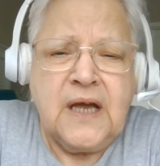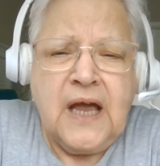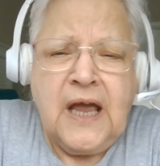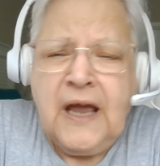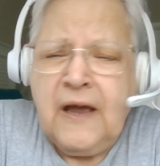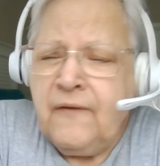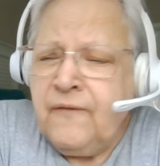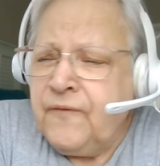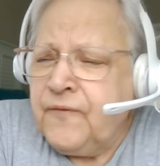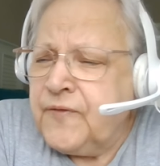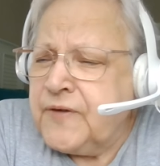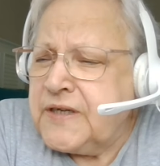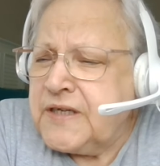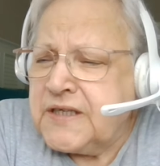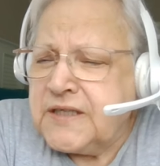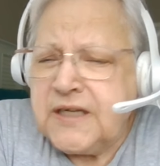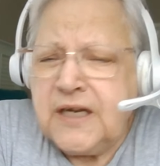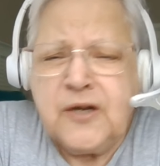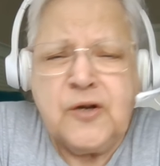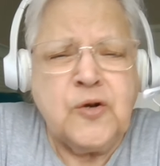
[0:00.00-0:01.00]
Every
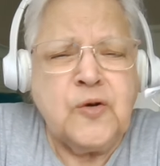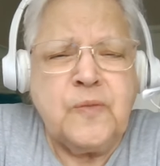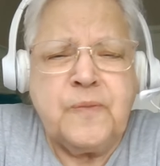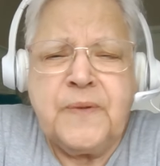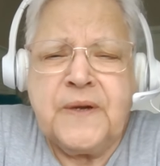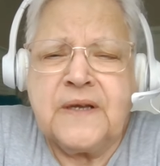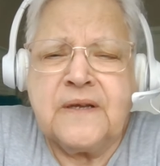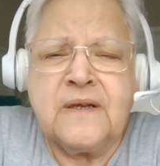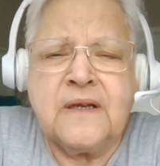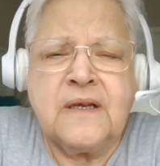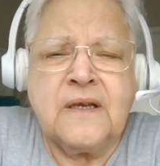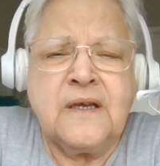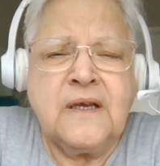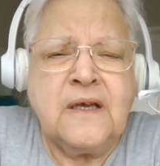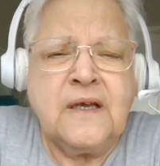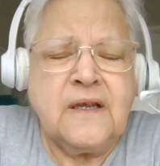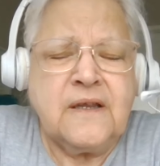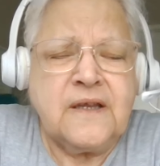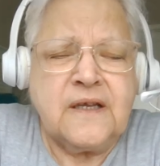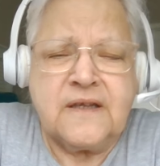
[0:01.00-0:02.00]
single bit
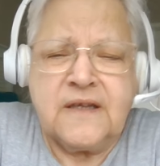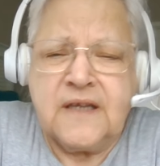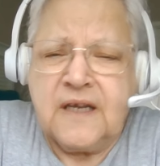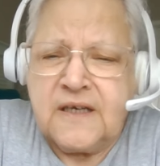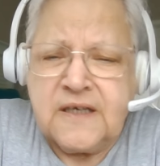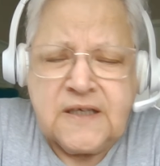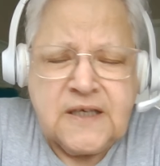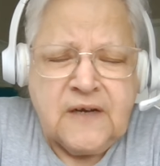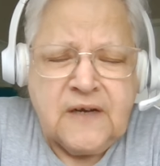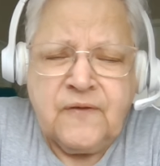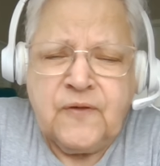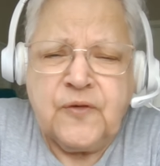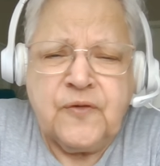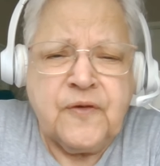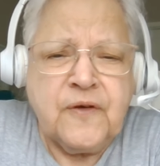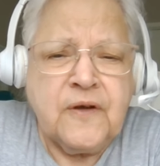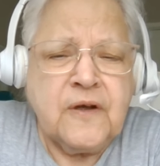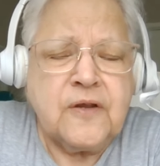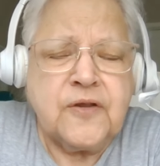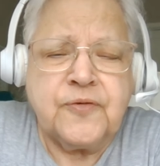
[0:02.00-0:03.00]
that the devil
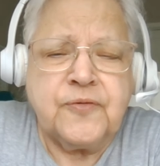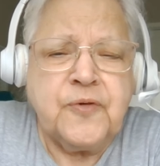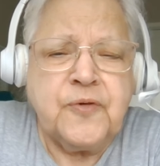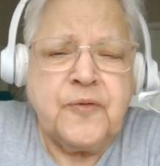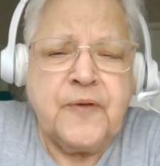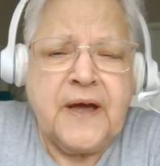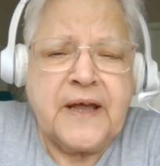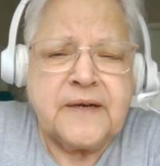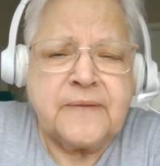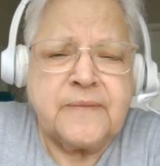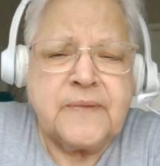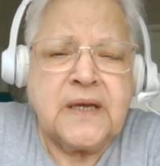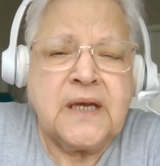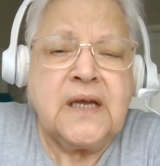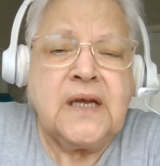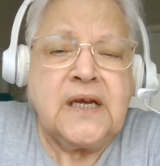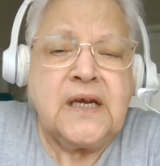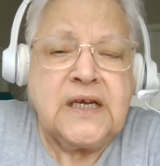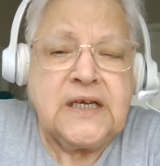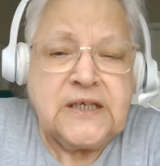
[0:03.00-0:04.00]
threw at him,
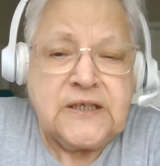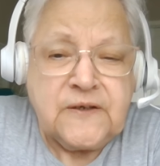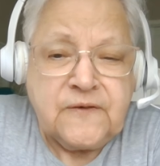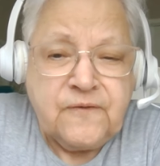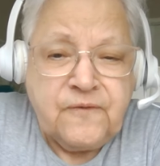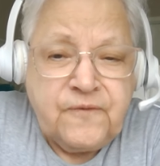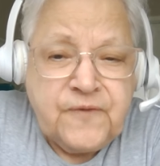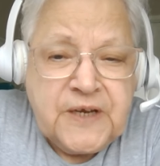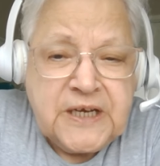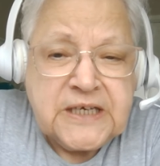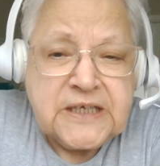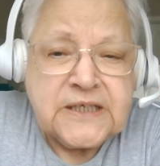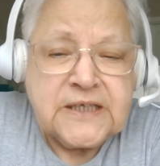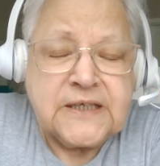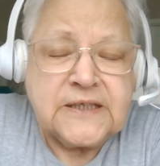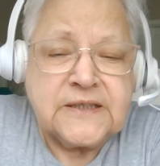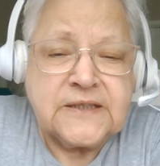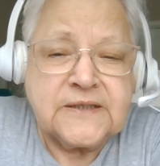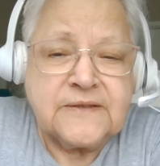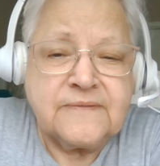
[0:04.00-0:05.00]
he defeated
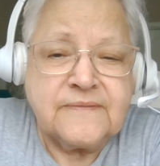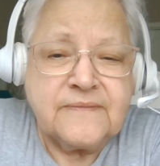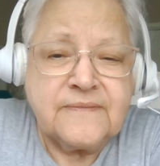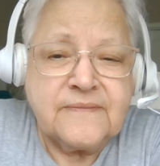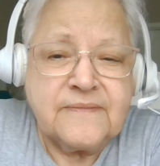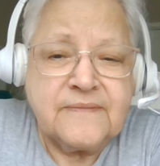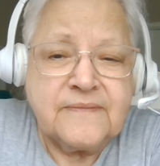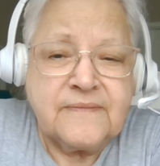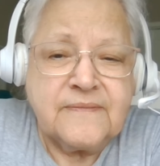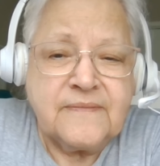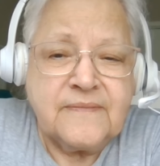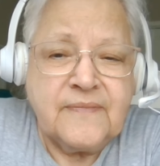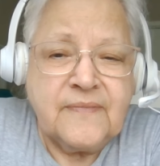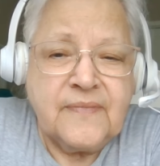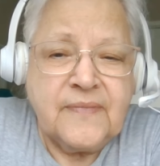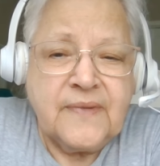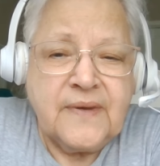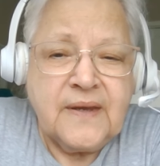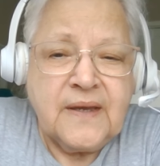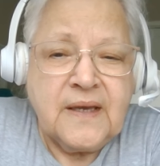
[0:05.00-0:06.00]
it.
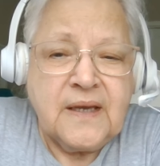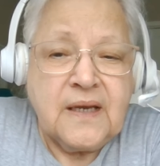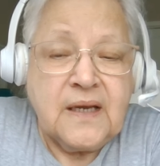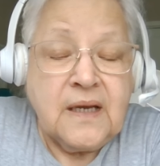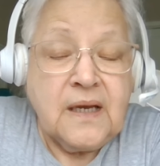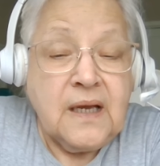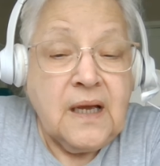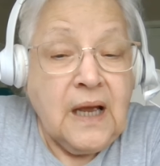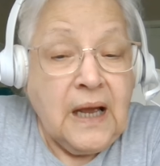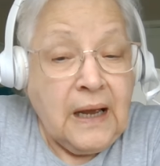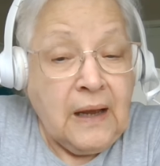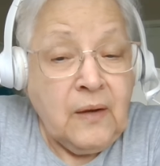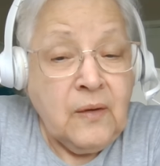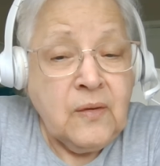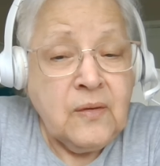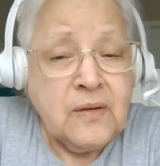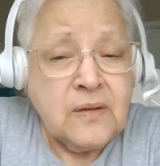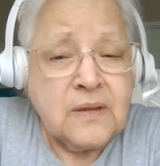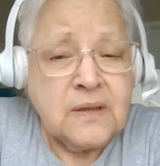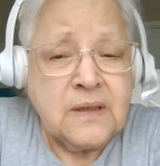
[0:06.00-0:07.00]
How?
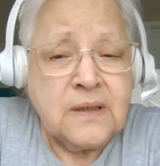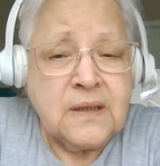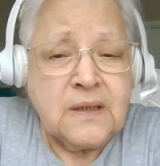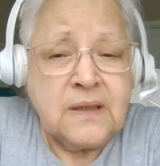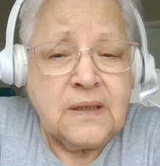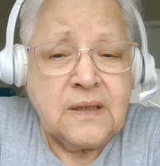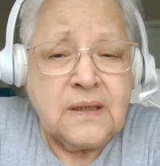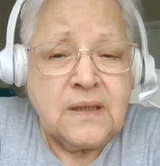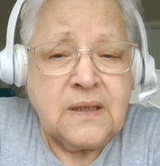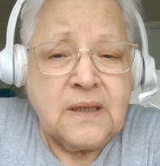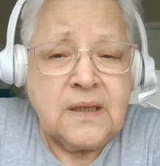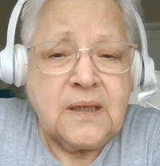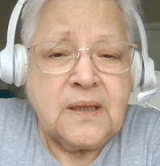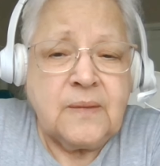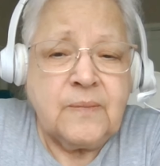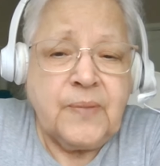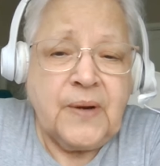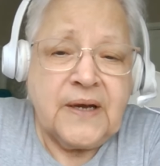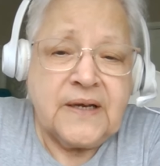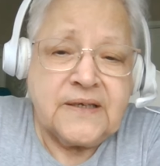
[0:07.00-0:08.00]

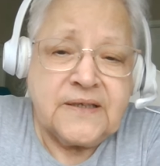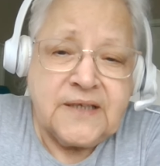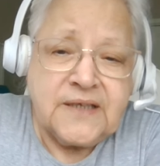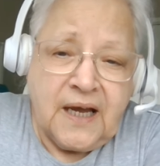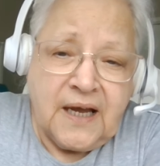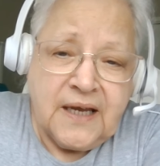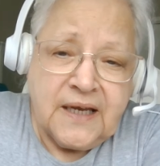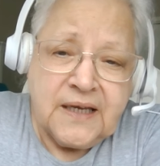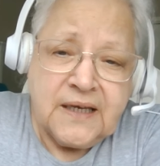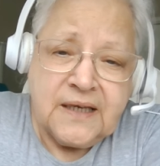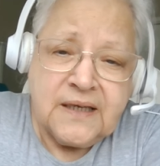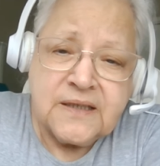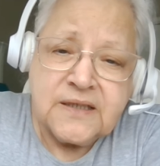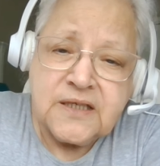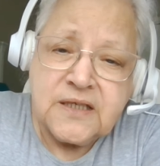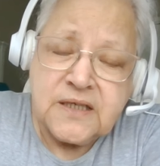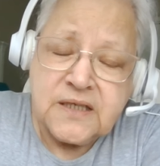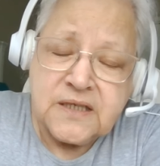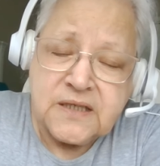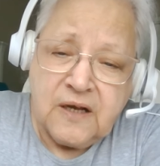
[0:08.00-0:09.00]
By dying
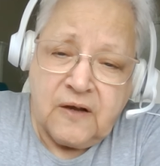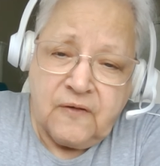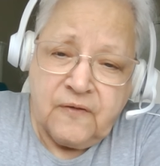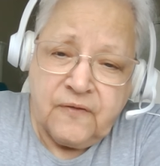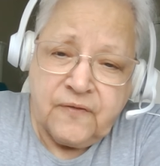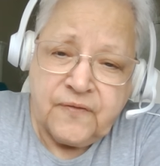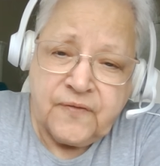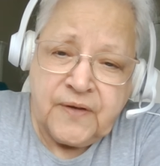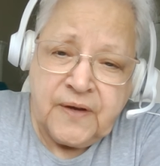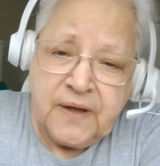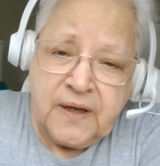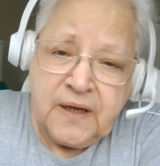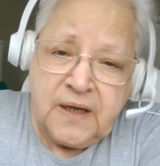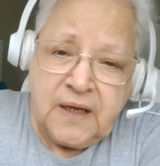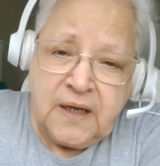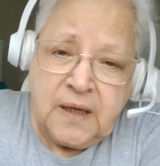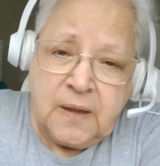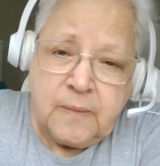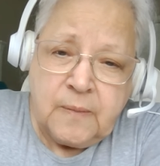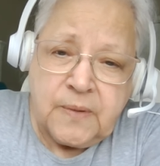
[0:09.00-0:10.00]
to self,
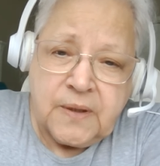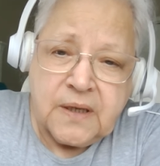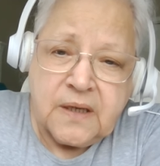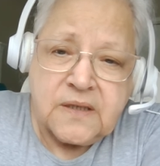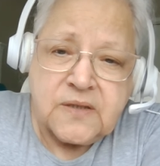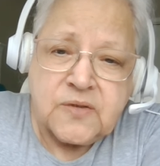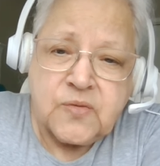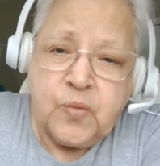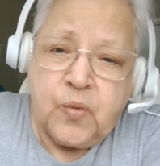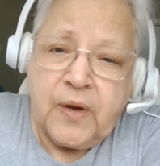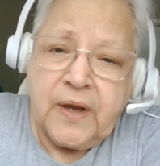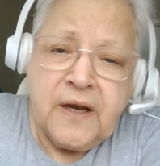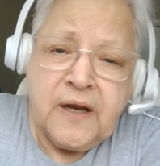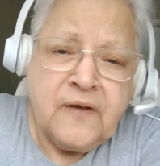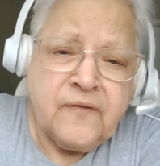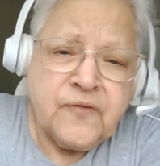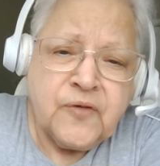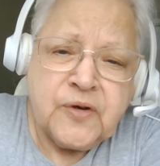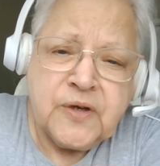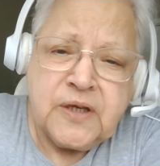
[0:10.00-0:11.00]
because
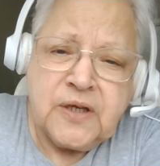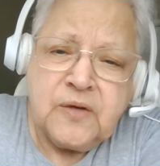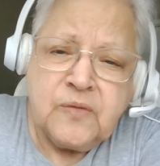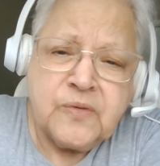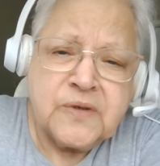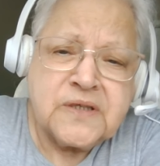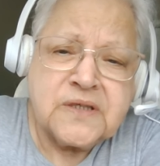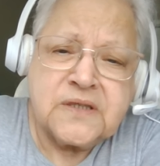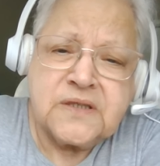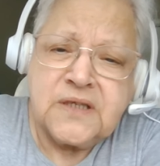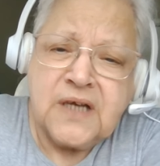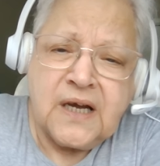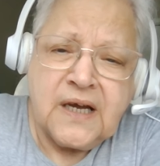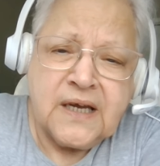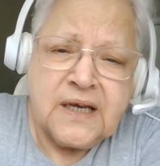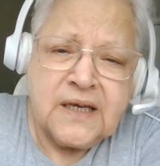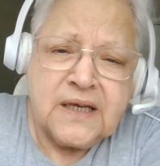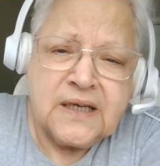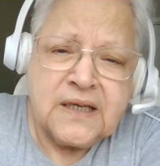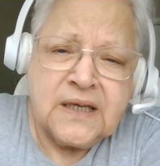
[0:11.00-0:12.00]
whenever he was
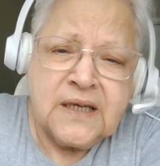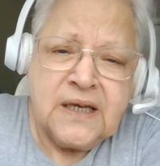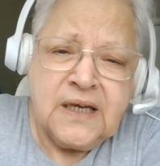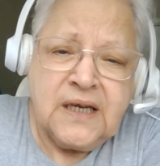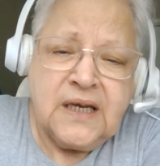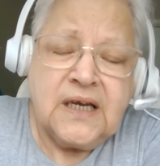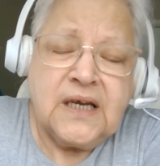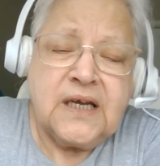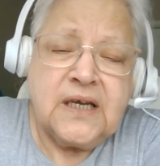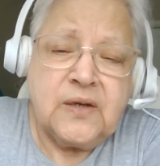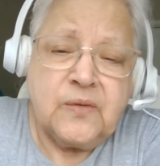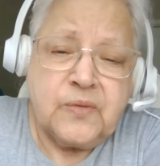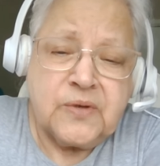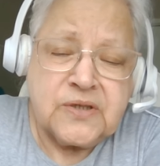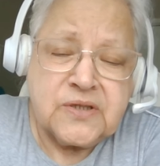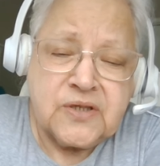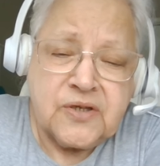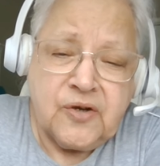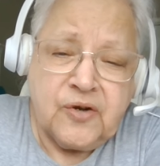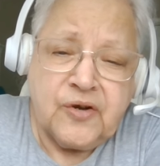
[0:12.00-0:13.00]
dying, he
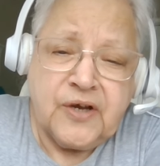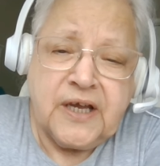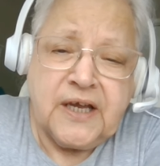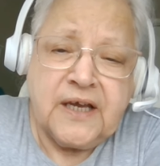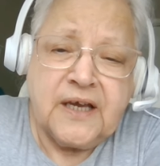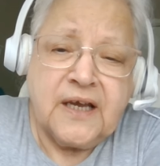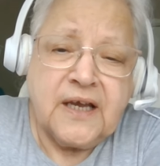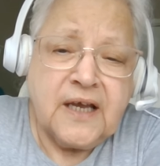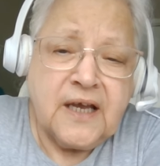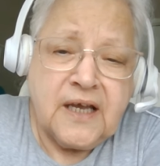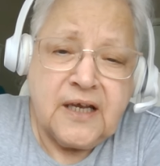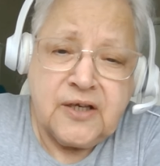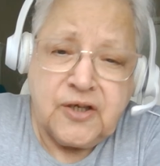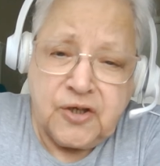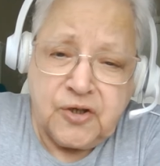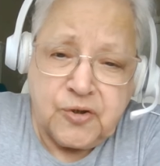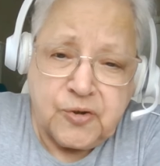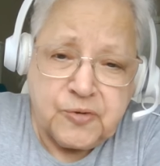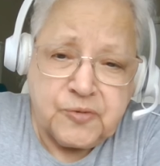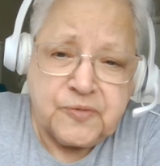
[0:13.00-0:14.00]
was looking at
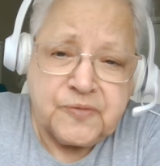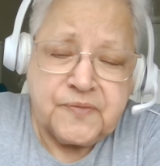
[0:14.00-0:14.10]
you.